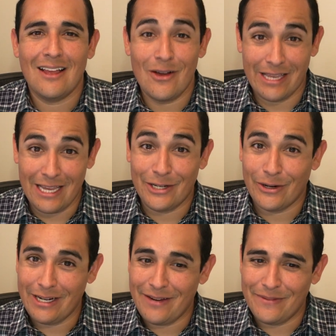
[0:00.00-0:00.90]
Okay,
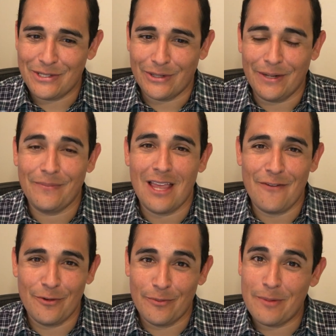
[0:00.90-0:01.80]
current inventory.
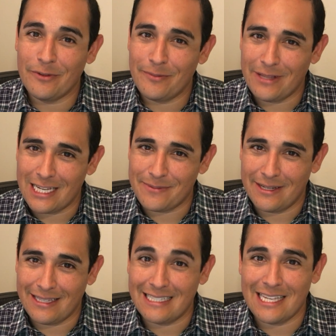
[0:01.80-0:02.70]
If you remember from last
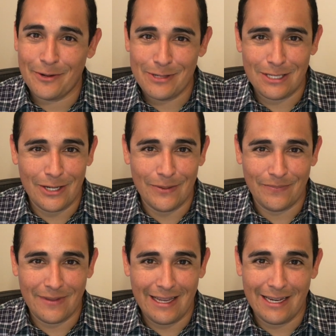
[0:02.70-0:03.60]
month, I said it was low,
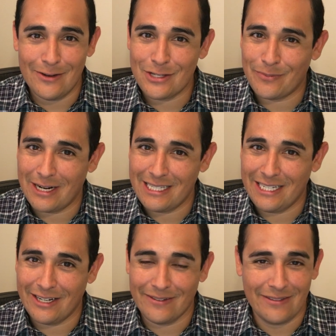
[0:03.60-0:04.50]
and no surprise
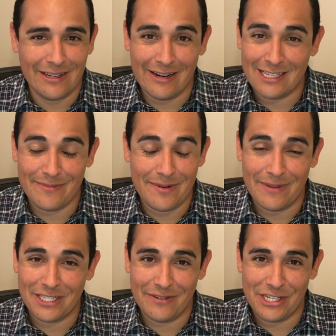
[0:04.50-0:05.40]
here, there hasn't been
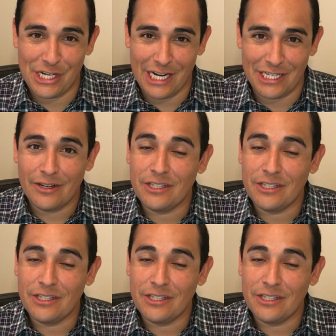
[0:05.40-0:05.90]
much of a change.